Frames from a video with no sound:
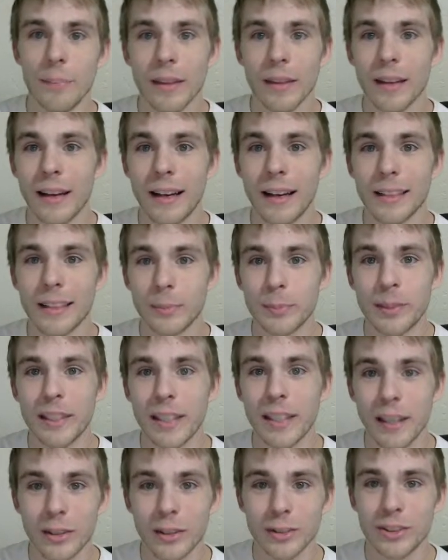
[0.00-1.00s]

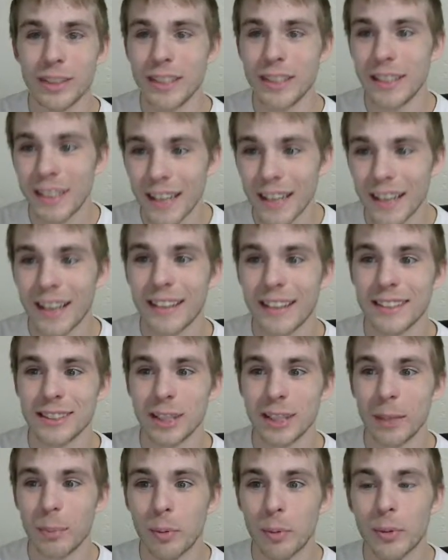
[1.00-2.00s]
SPLG has
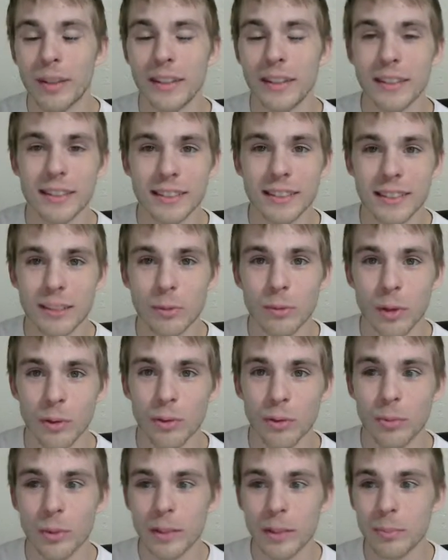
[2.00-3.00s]
a
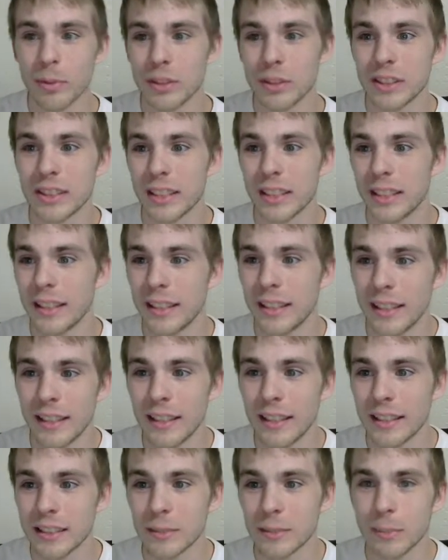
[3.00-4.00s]
0.03%
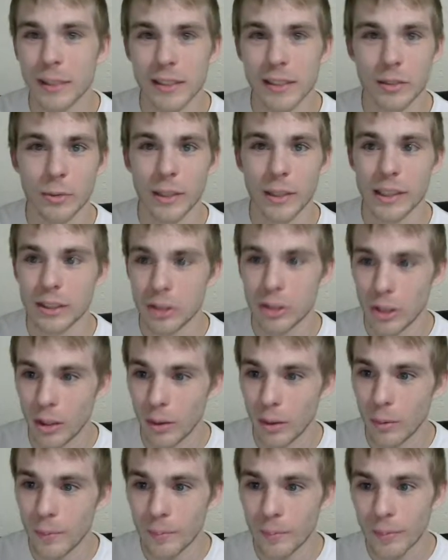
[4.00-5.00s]
expense
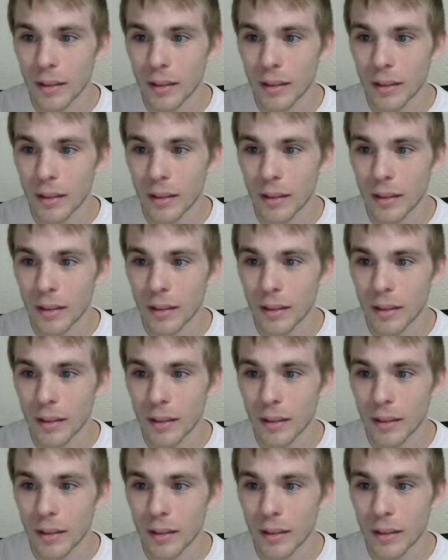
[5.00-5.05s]
ratio,